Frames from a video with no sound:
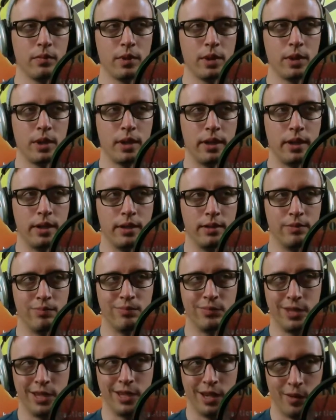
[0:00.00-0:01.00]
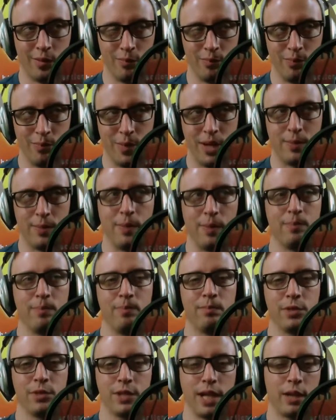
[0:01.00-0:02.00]
And
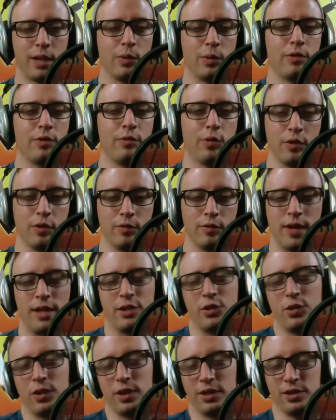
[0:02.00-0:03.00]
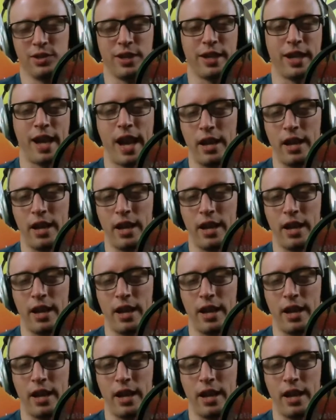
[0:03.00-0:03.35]
minimum salary for a veteran is like